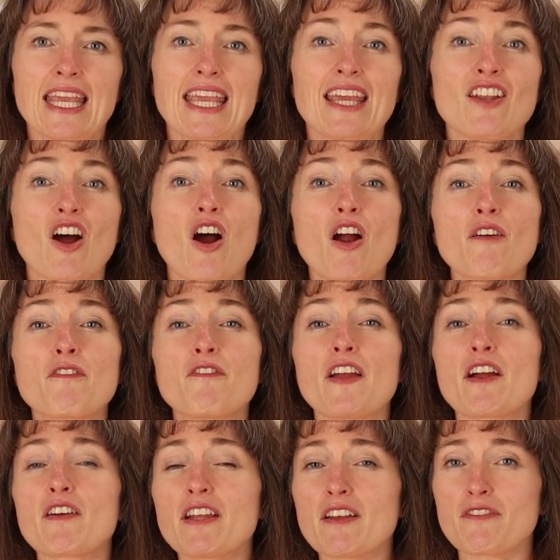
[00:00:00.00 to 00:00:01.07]
In our
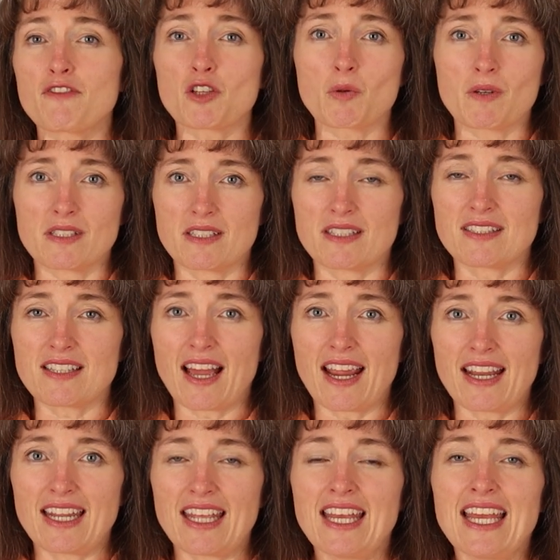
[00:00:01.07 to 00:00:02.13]
very affluent
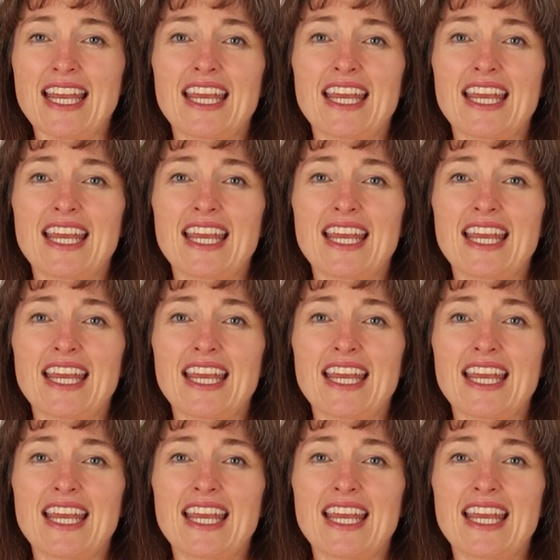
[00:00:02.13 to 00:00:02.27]
society,